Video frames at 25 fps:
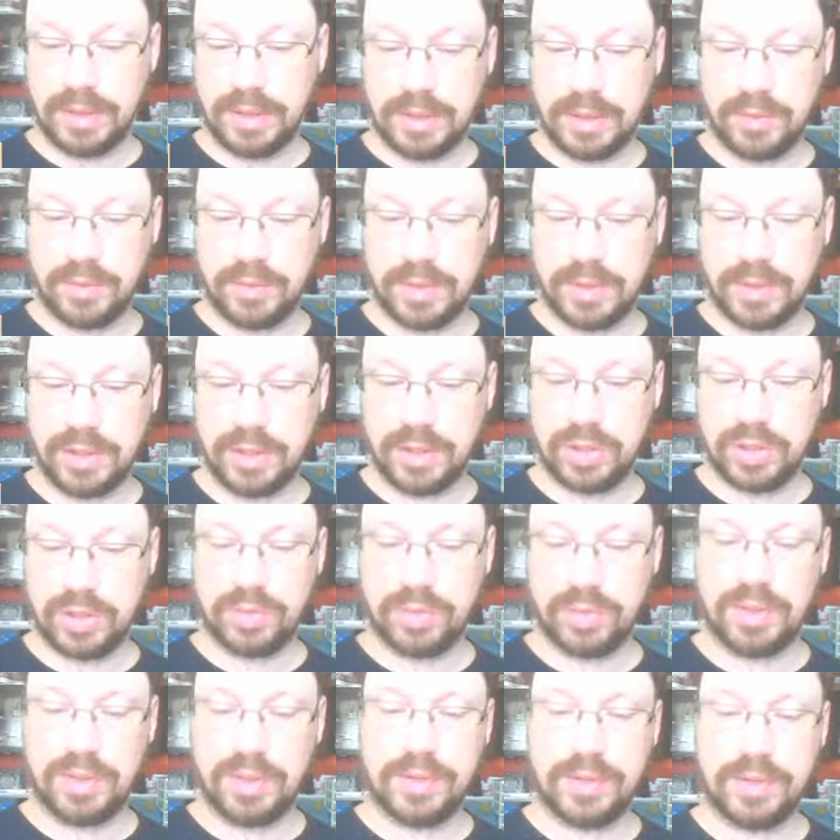when I show
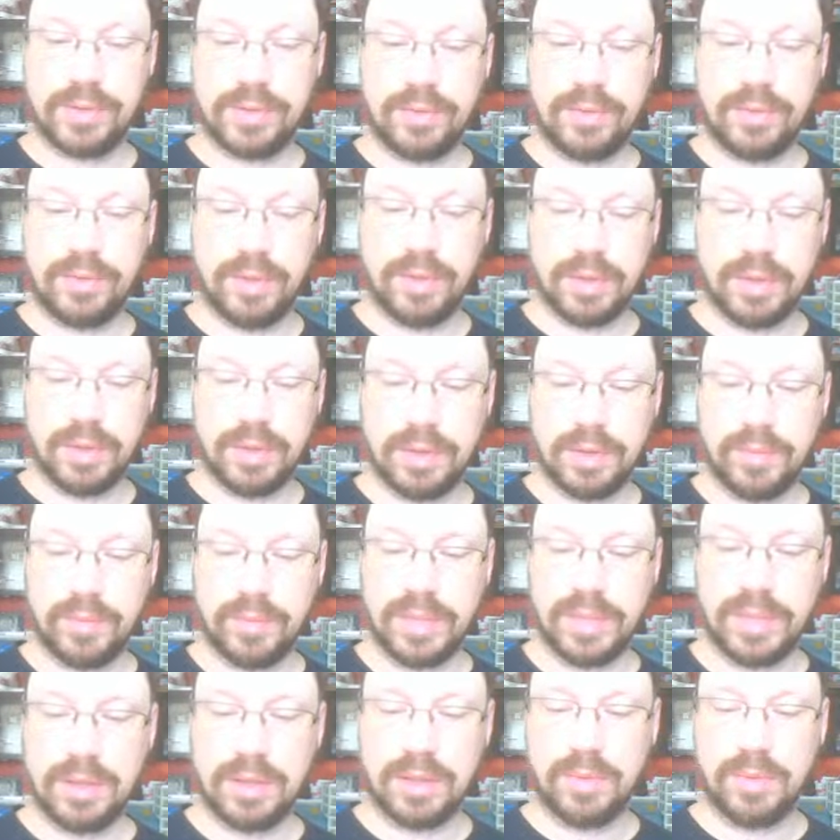this to
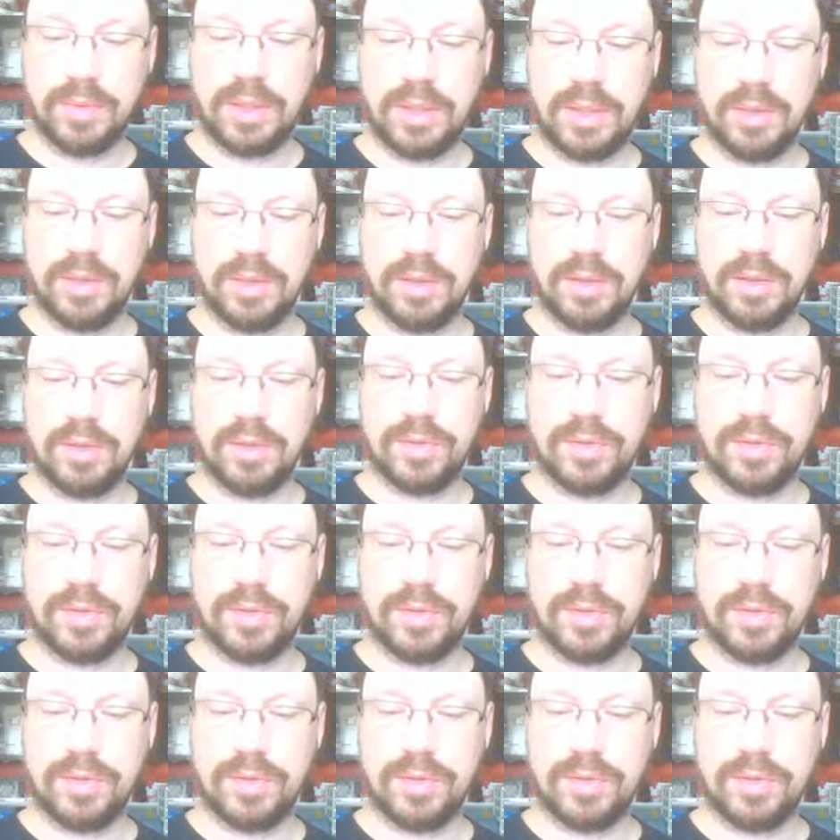beta readers,